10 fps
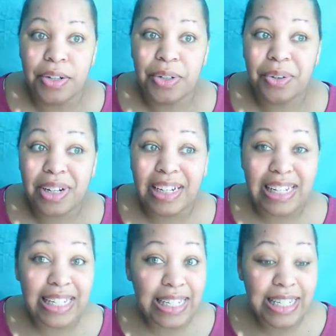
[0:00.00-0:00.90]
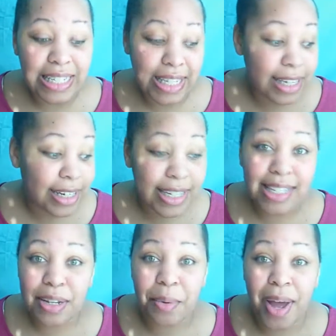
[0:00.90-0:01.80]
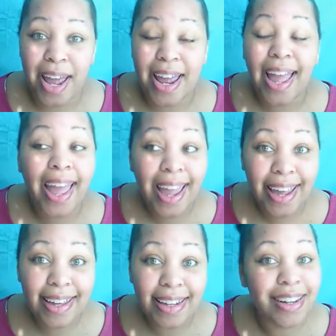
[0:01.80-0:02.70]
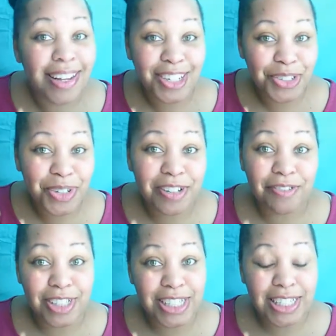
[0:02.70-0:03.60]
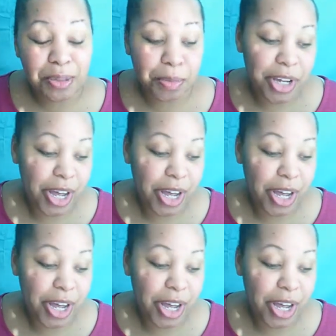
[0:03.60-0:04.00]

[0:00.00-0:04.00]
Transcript: doing it in an easy way and doing it for cheap.